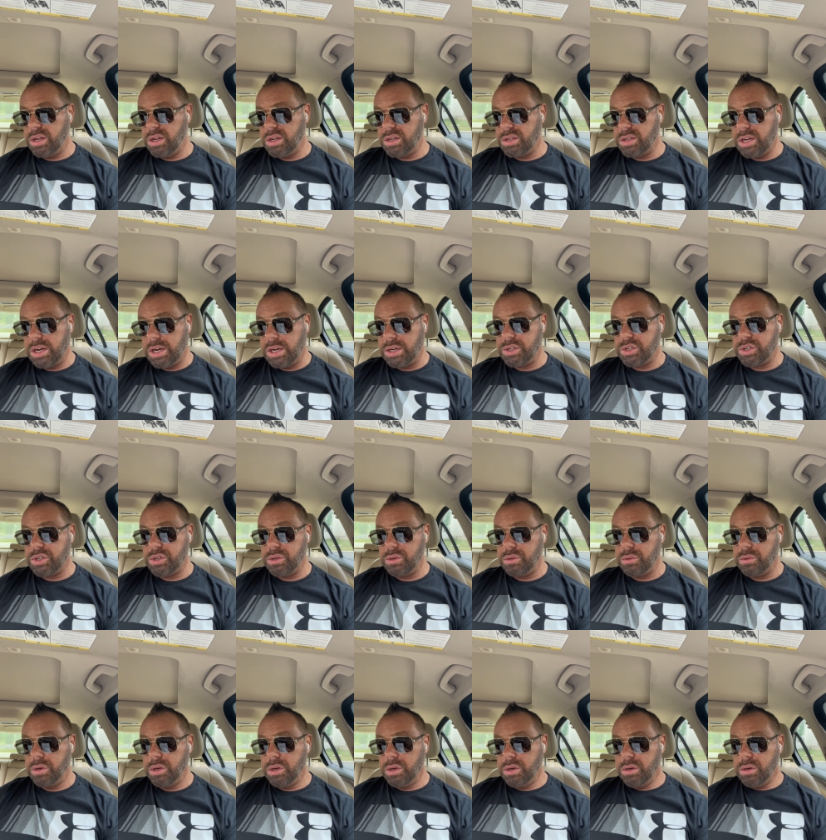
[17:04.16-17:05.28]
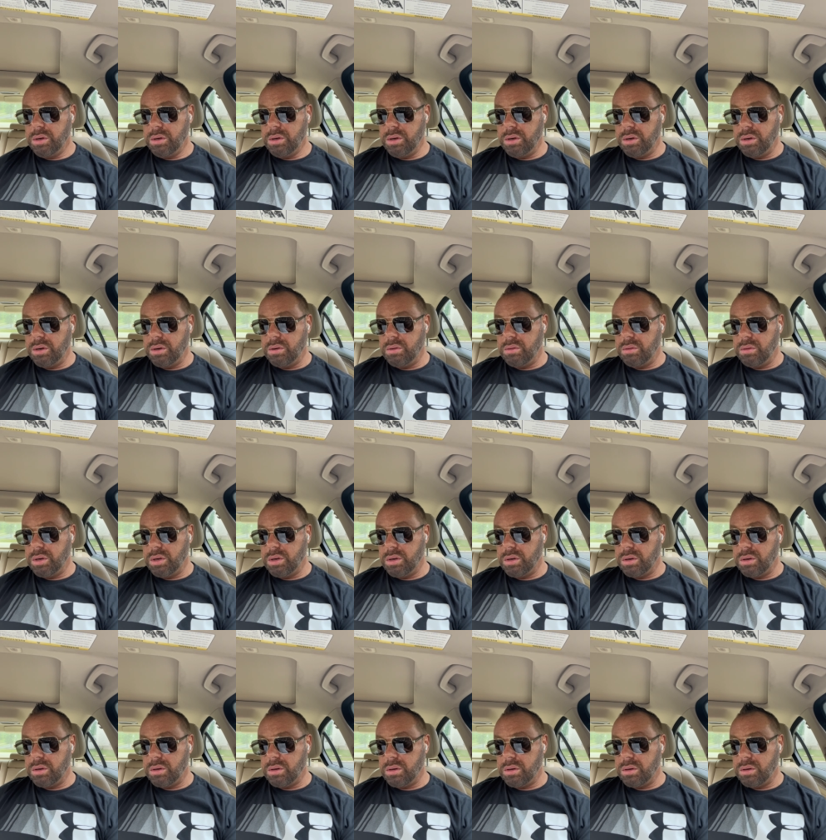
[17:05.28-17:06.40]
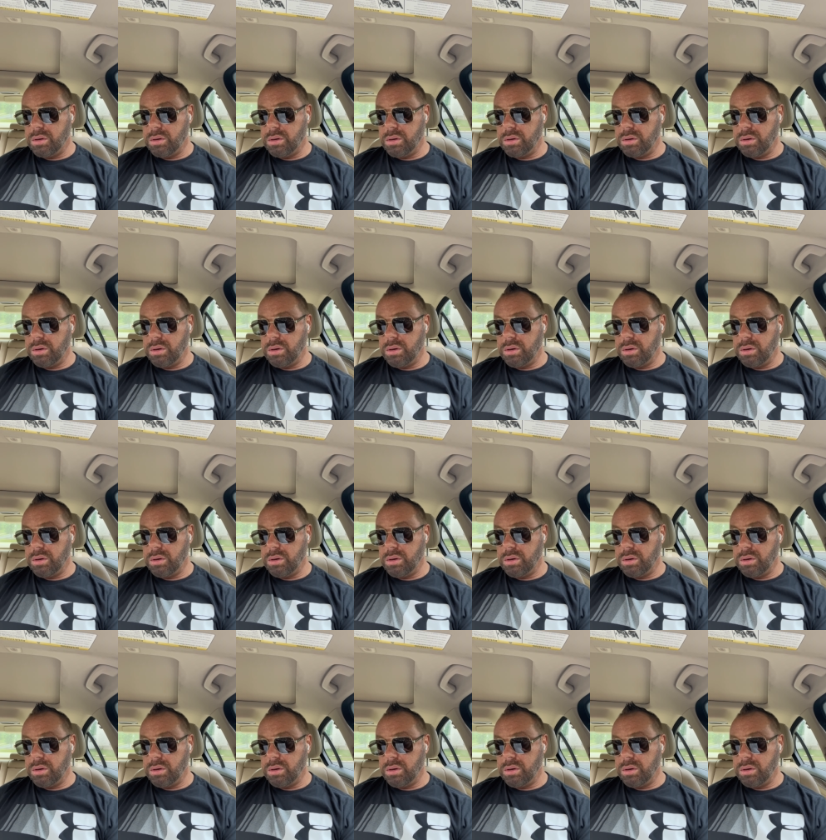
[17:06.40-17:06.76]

attach to, you know, uh,